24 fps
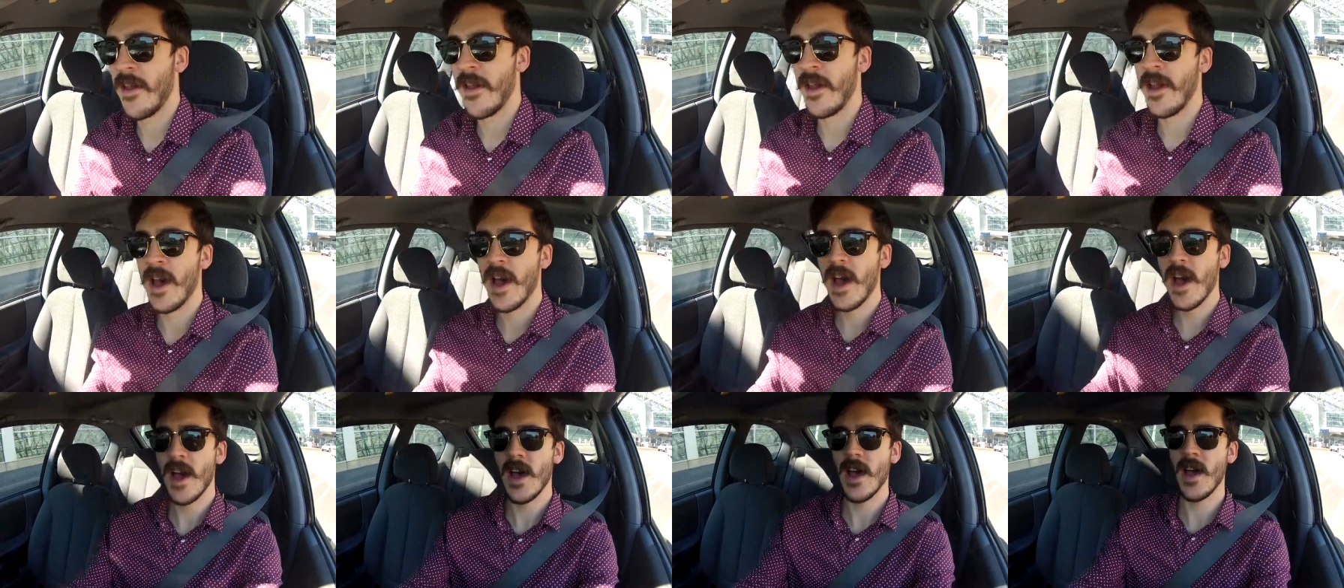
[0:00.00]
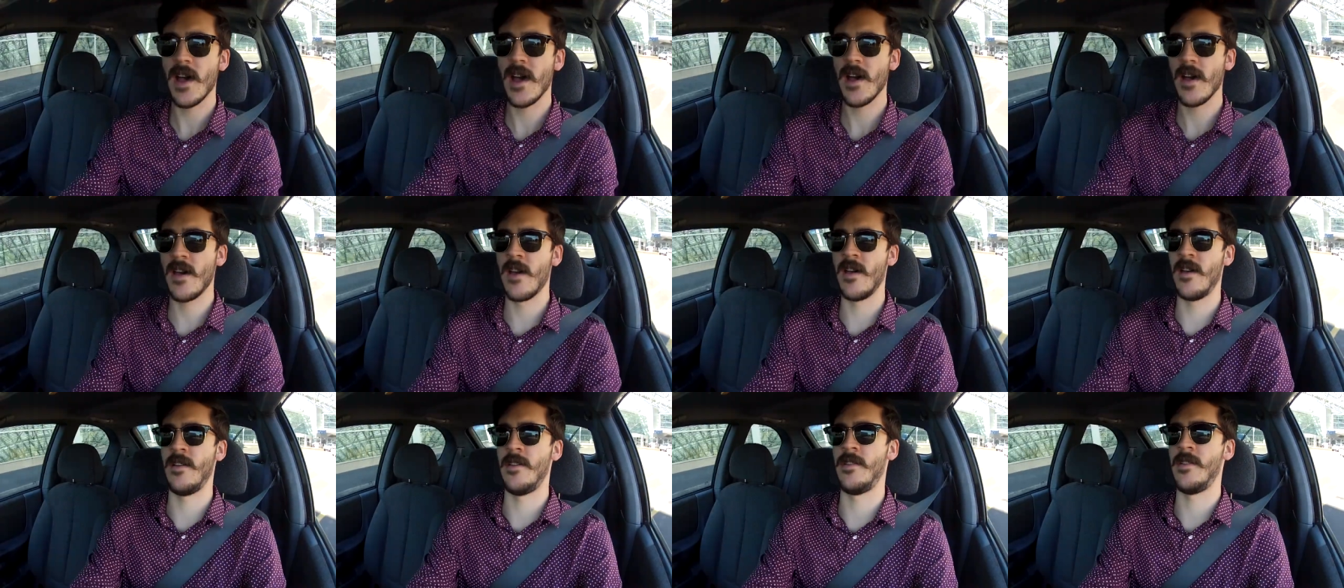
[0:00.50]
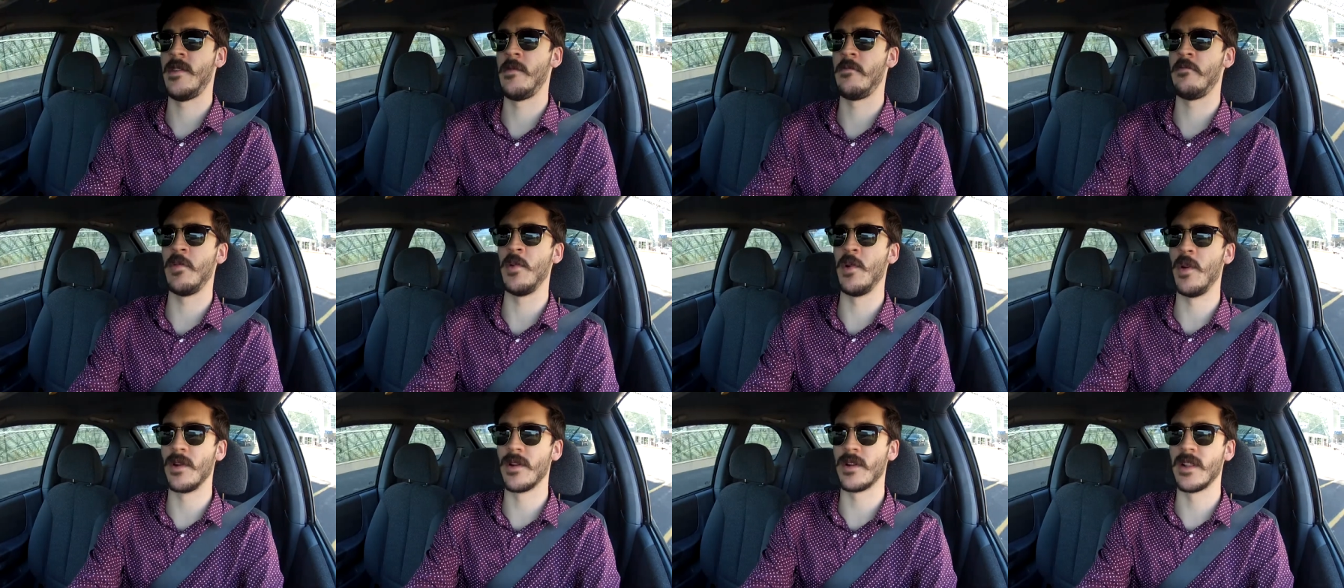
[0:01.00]
Ah, the
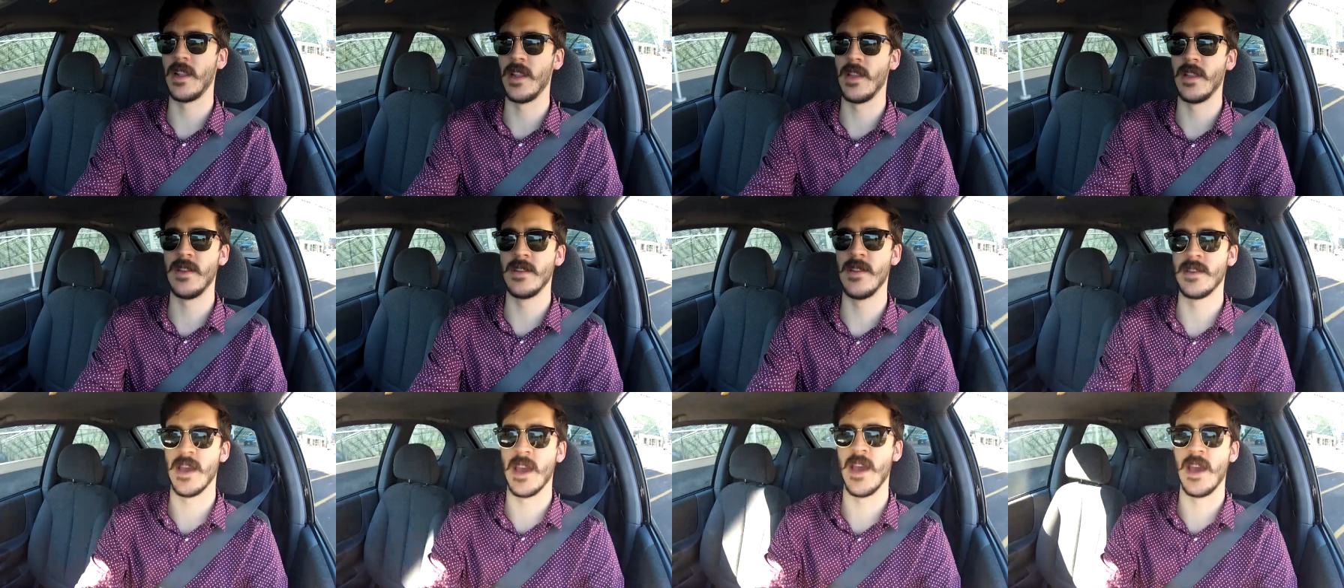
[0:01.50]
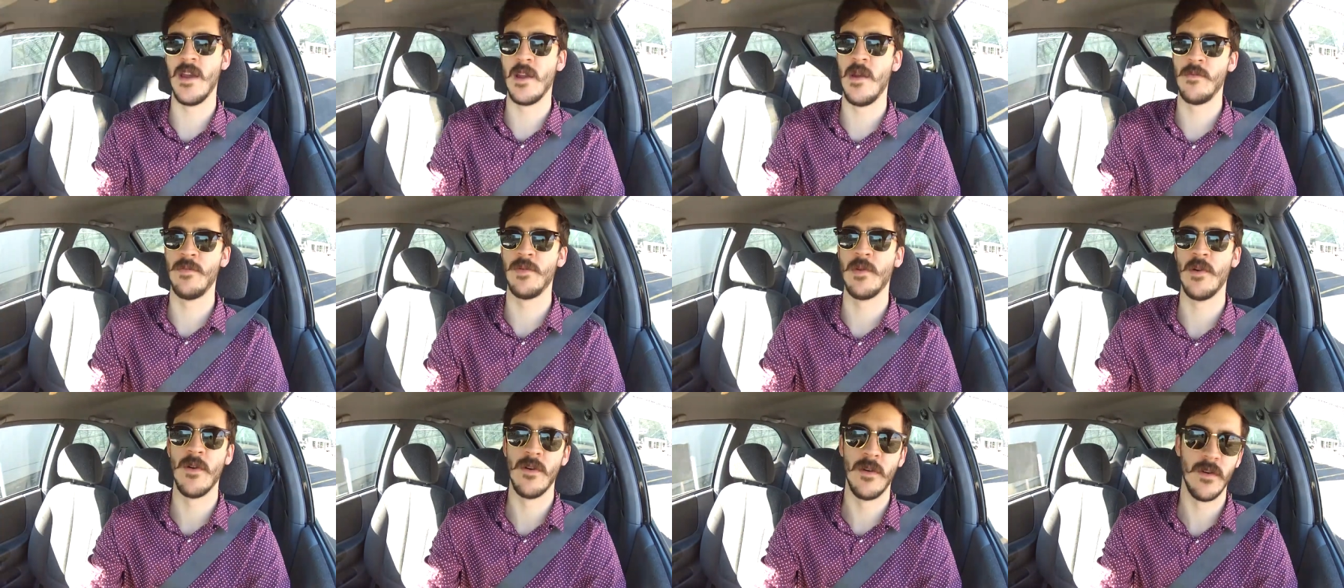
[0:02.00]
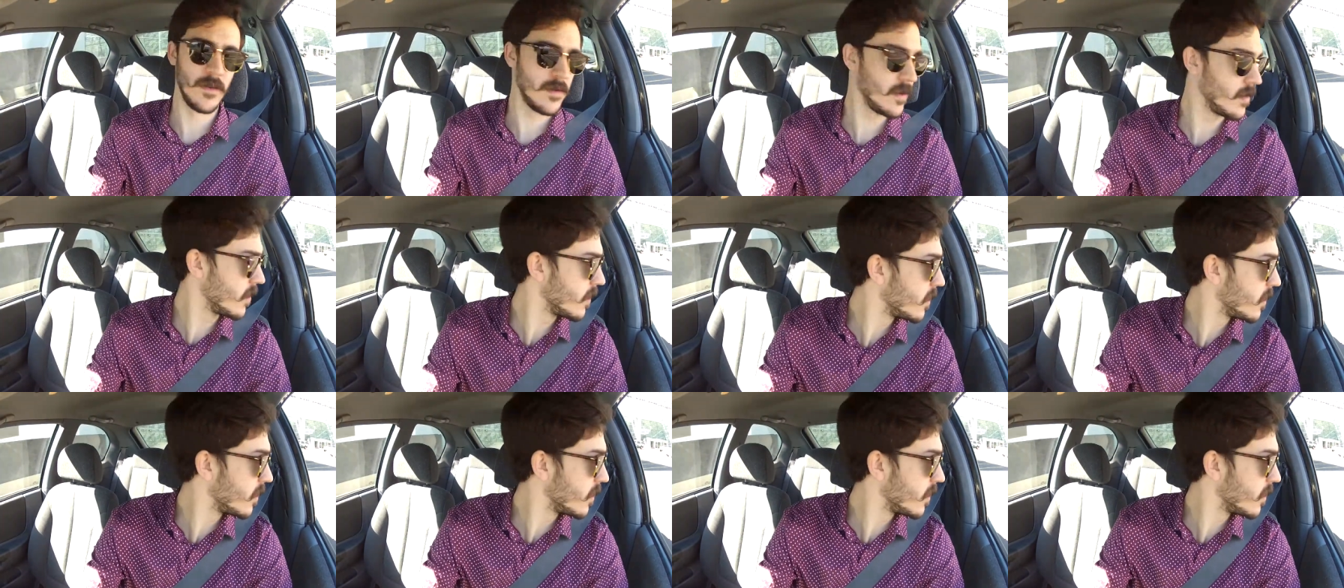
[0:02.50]
Portland Airport.